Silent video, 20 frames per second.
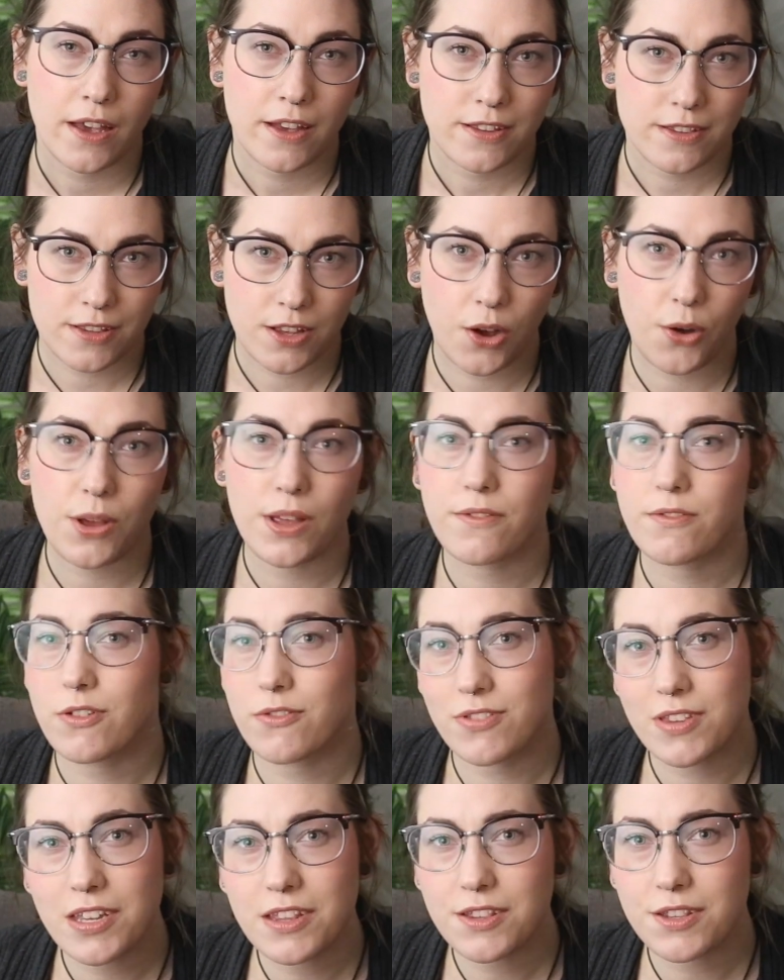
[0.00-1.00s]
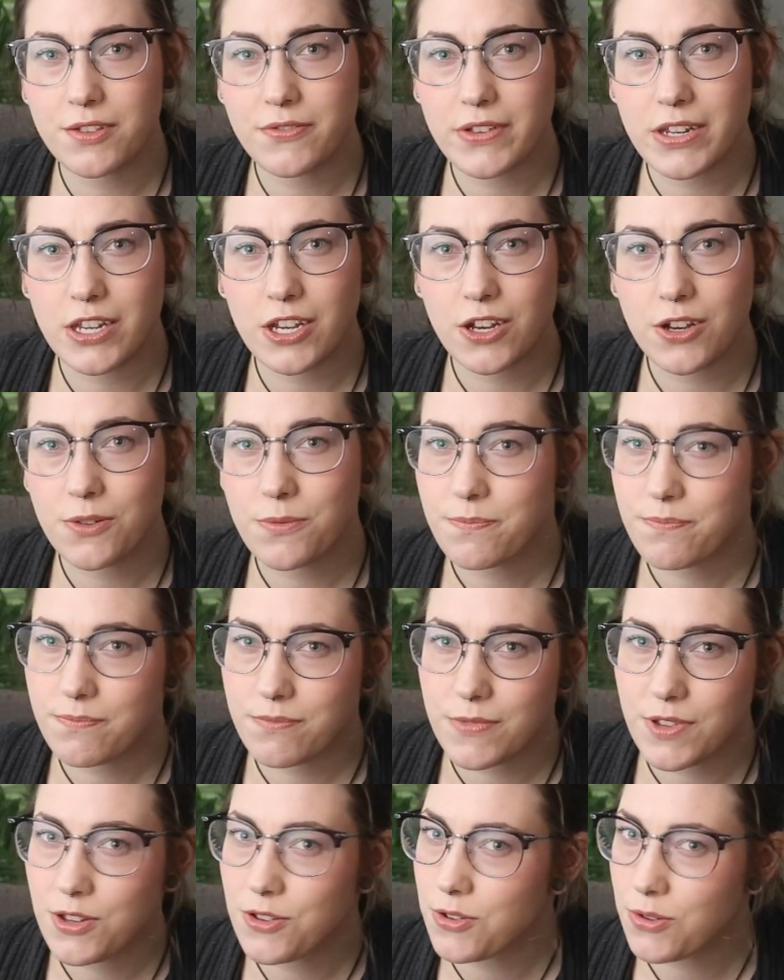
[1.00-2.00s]
So if you've seen this video,
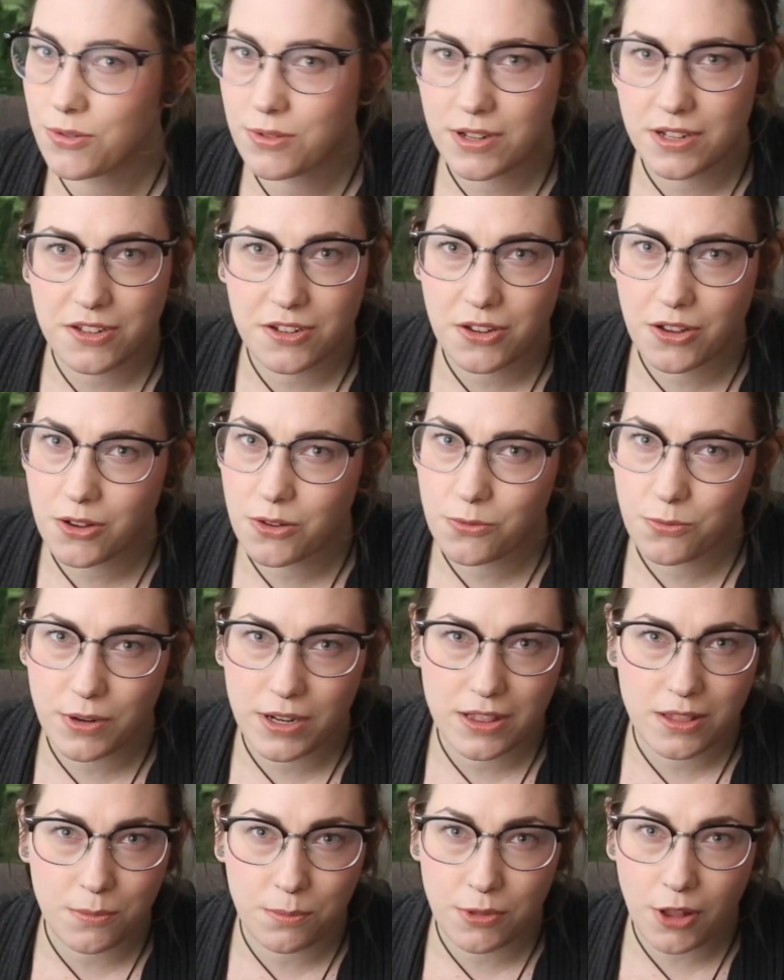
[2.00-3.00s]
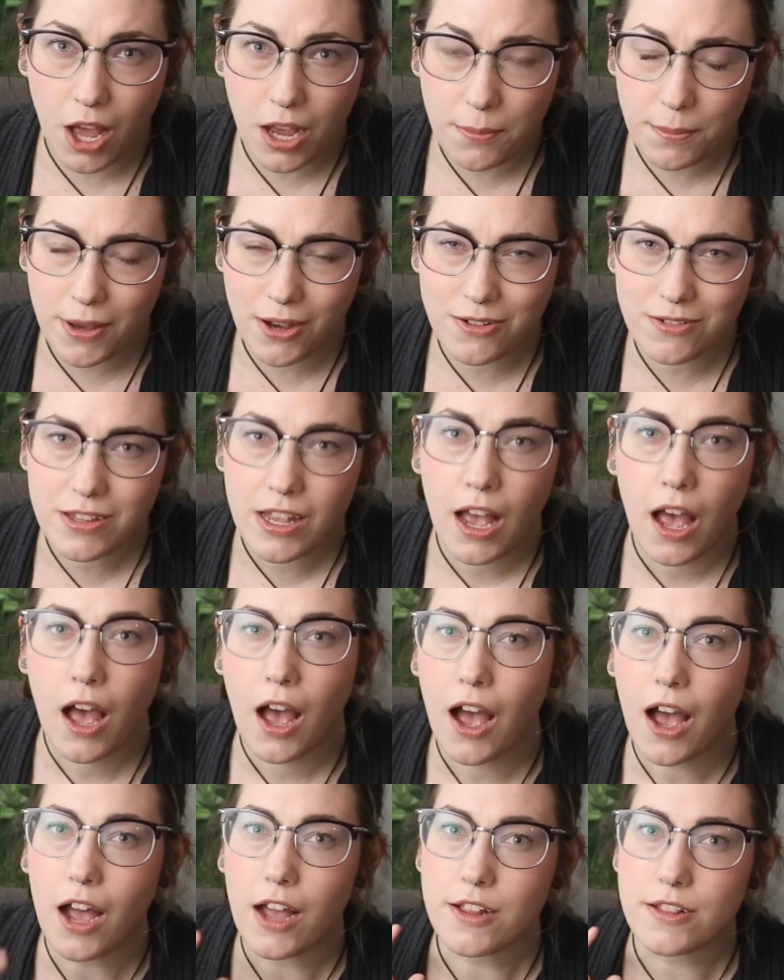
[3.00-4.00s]
you don't need to go read the blog post
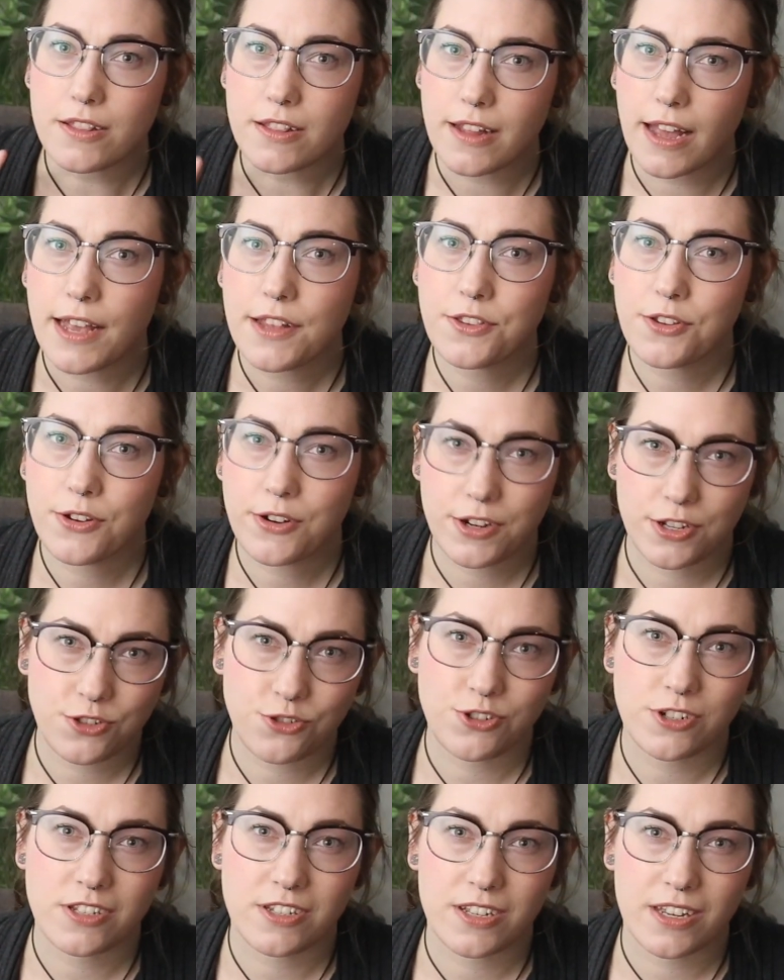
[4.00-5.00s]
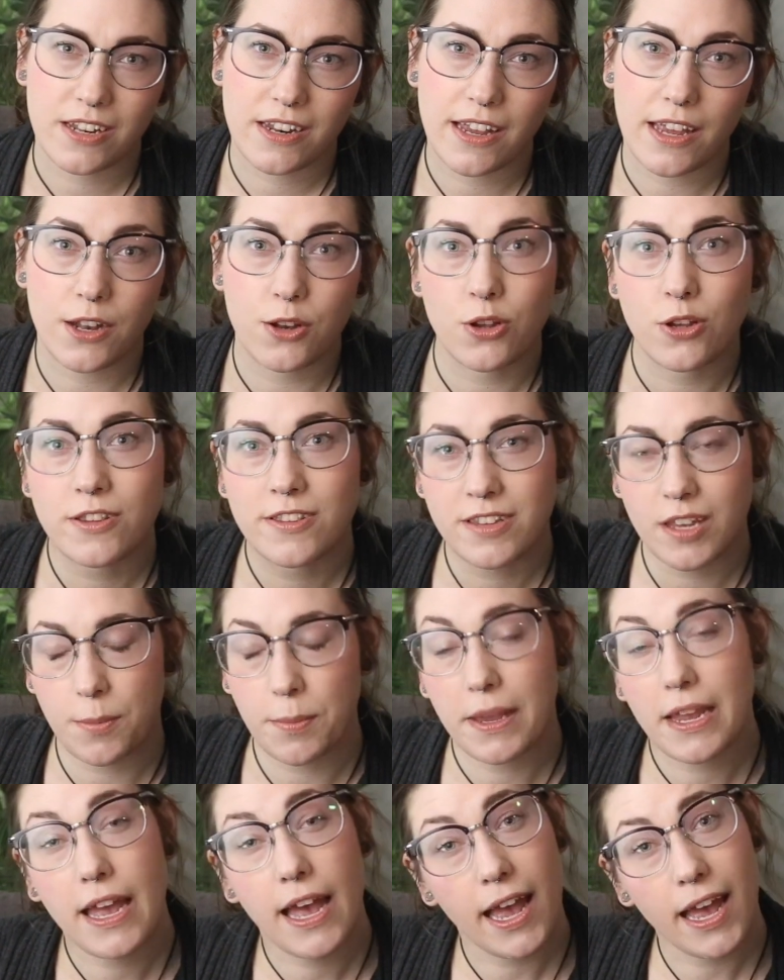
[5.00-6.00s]
unless you're interested in
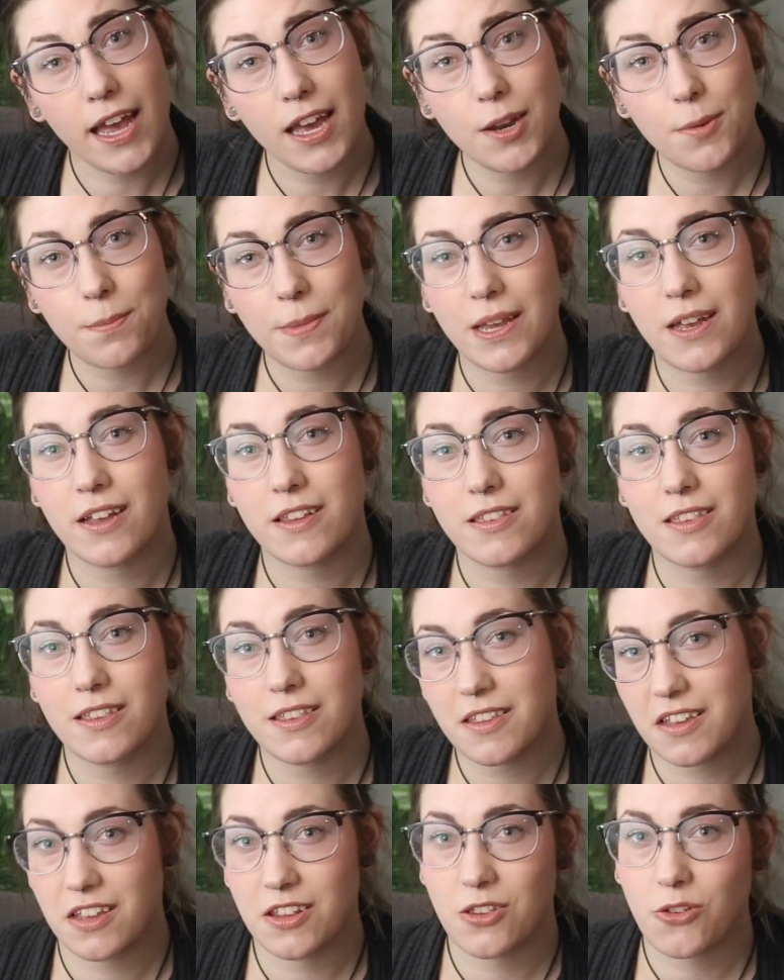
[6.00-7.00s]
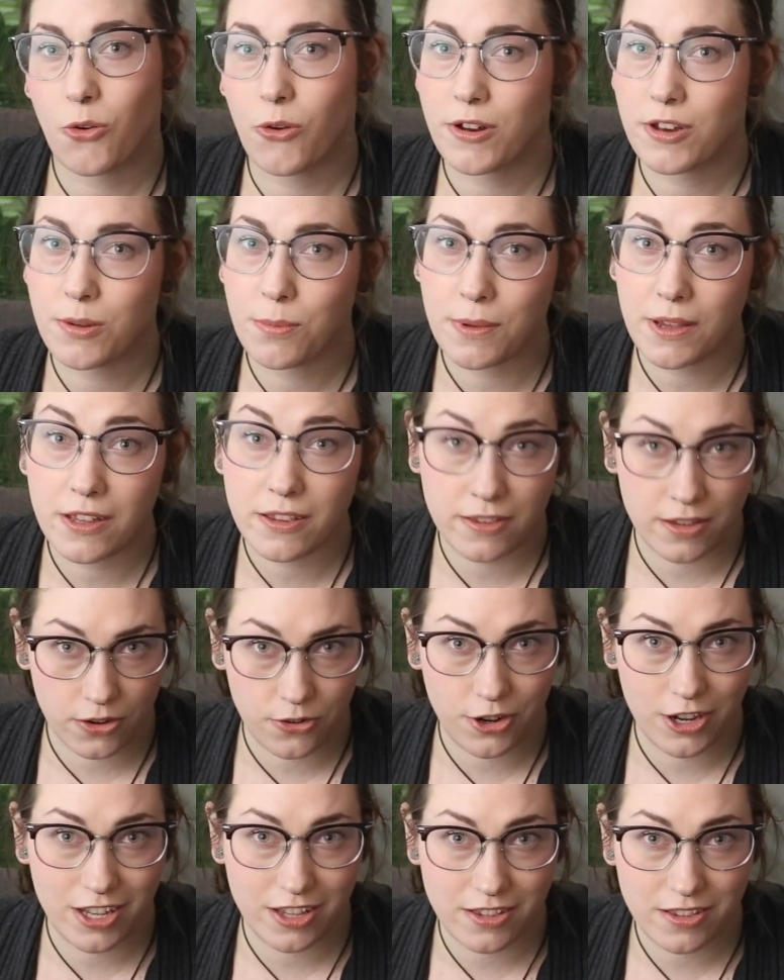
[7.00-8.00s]
skipping ahead, because this is going to be a
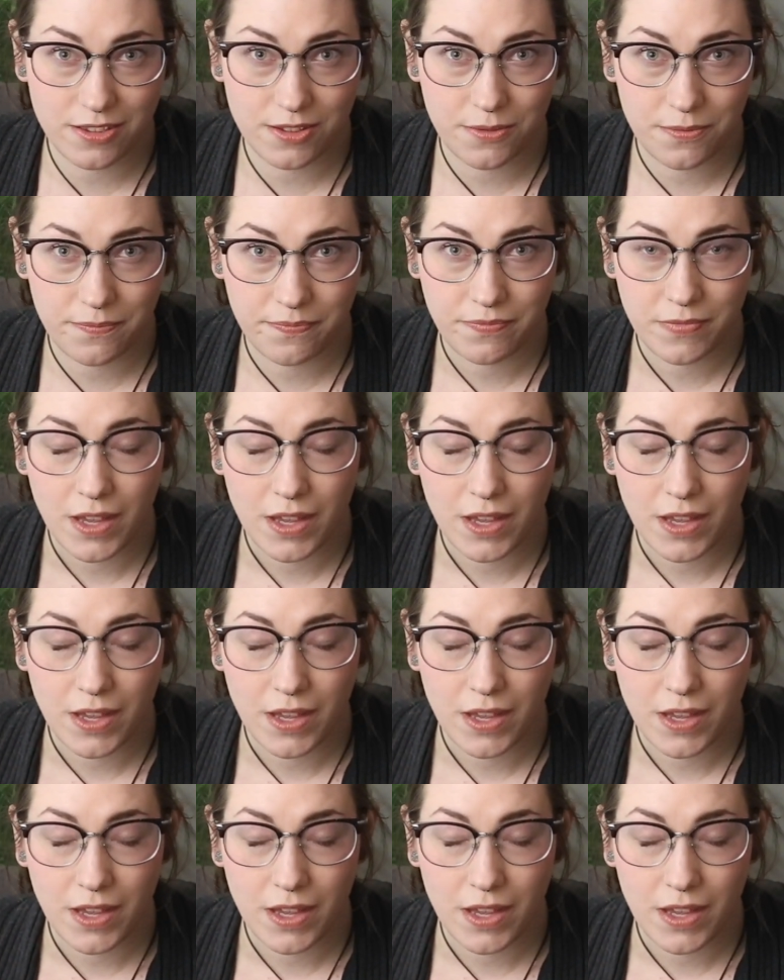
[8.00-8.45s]
series.